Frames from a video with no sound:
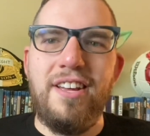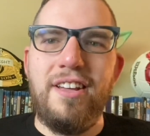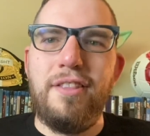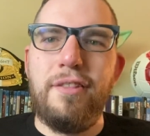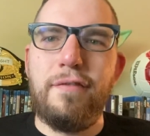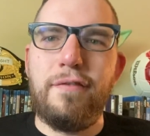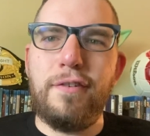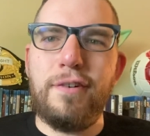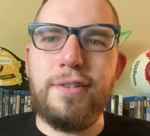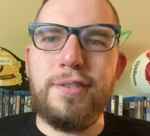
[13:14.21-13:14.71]
The
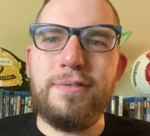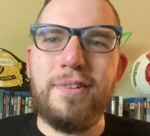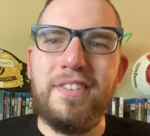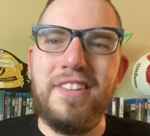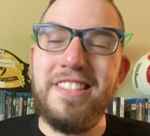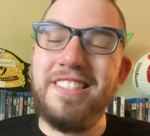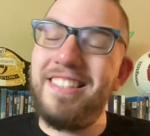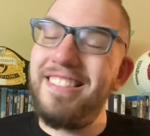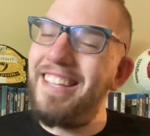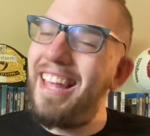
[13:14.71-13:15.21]
first one,
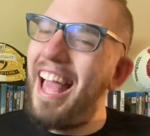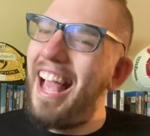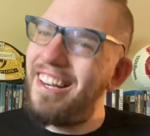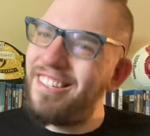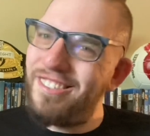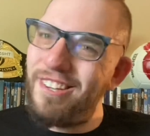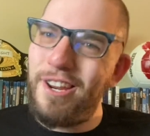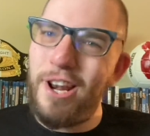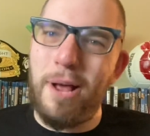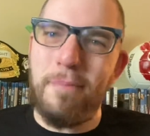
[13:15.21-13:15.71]
this is
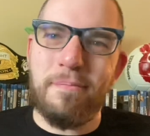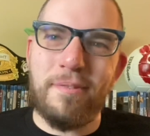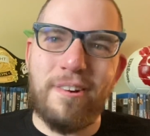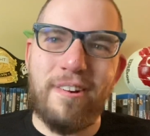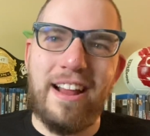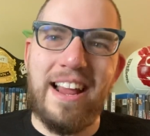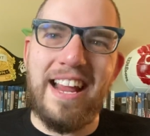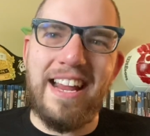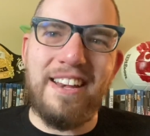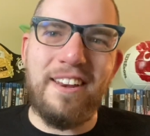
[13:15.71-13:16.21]
actually an
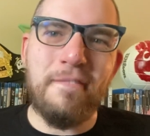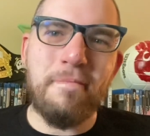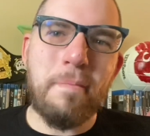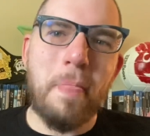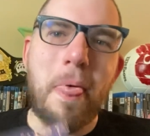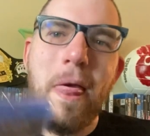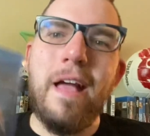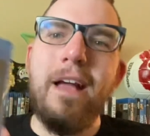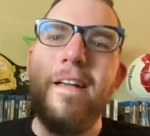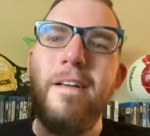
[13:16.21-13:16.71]
upgrade.
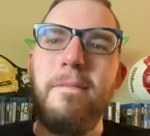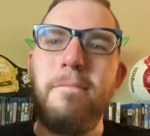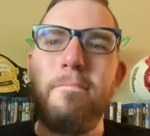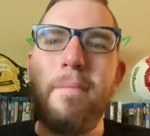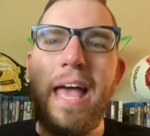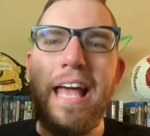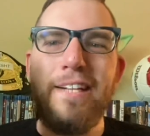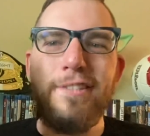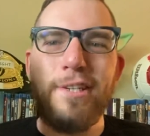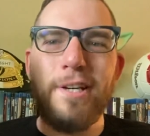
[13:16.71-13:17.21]

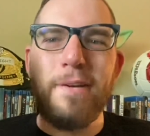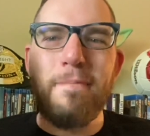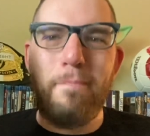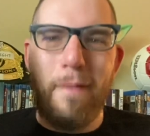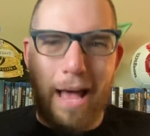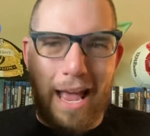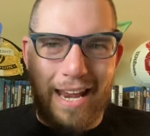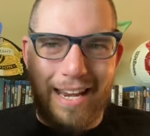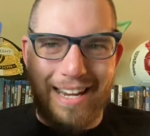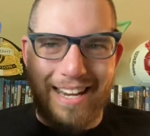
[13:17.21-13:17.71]
Magic
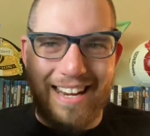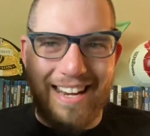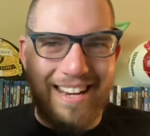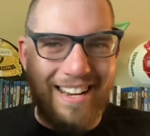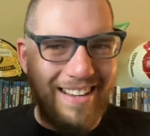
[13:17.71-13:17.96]
Mike.